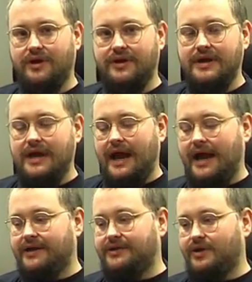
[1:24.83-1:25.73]
and
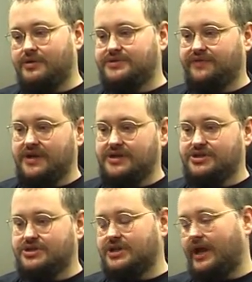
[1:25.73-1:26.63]
added those
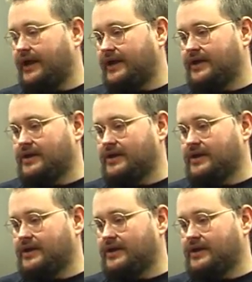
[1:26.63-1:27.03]
features, like